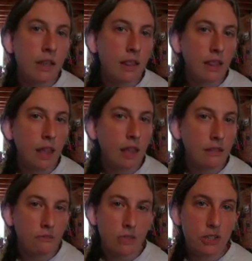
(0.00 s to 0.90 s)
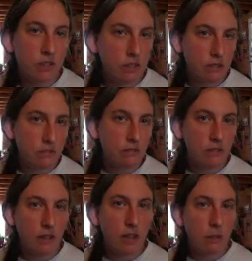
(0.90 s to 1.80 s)
that we just
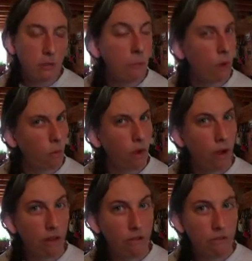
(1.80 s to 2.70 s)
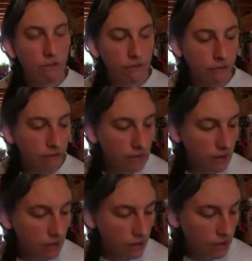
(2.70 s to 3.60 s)
need to be more aware
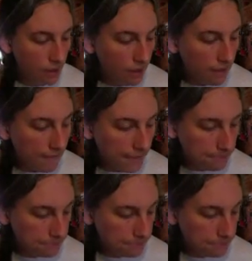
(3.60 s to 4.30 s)
of.